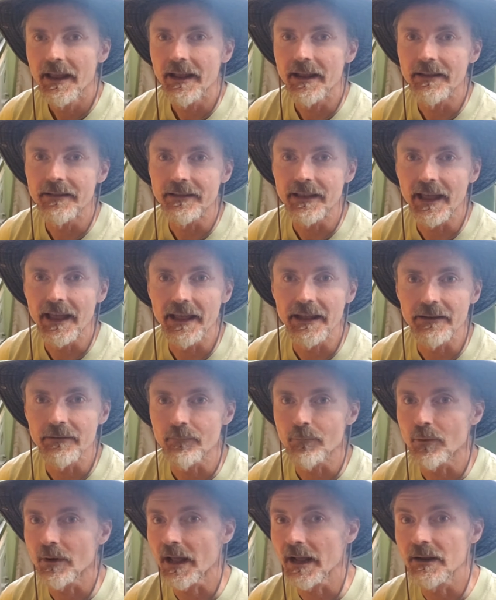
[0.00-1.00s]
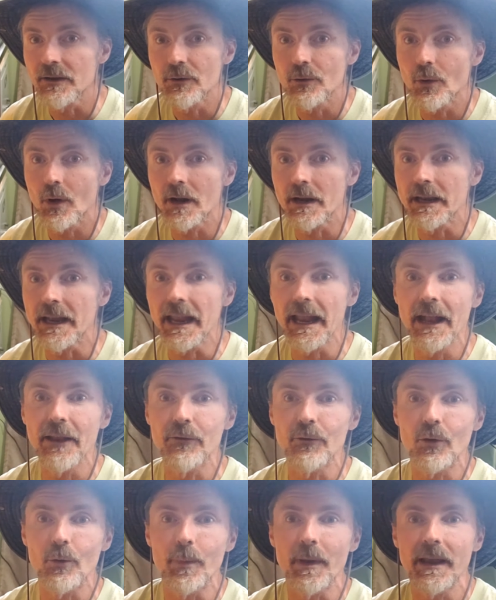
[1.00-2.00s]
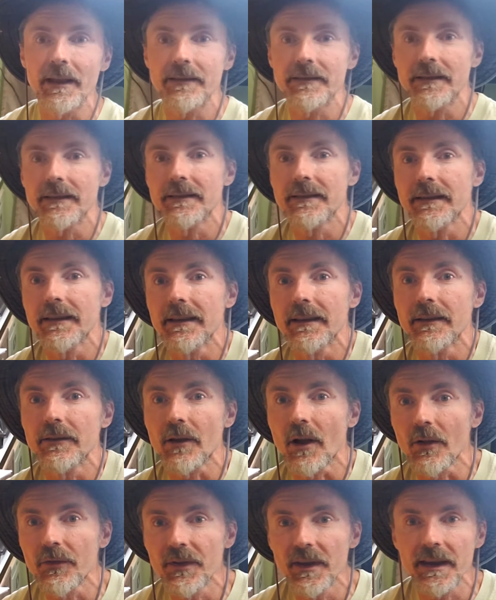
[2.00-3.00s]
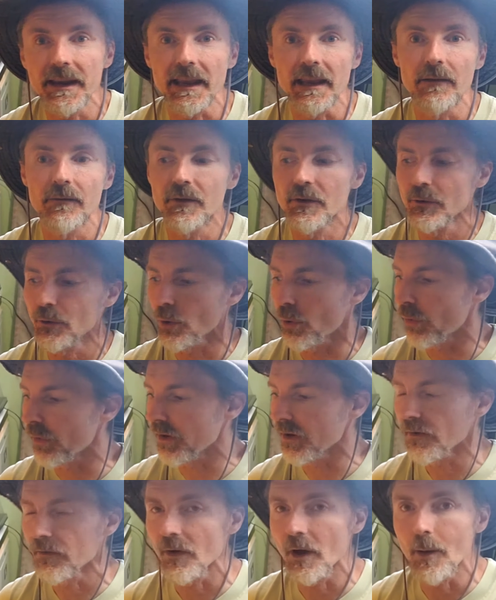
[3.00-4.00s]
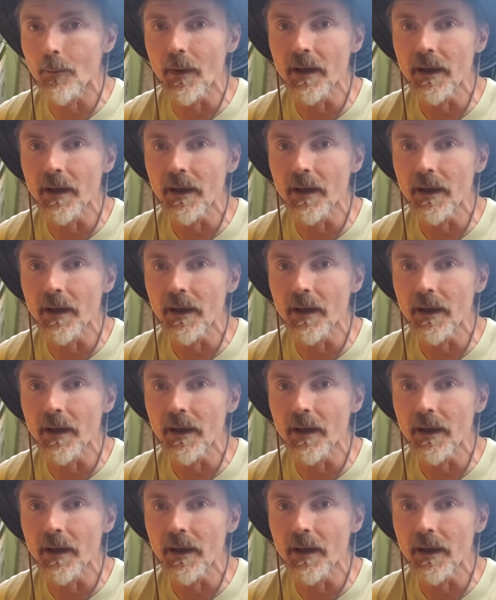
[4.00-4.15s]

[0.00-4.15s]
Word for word: And then what I do on an annual basis is I'll take inventory of all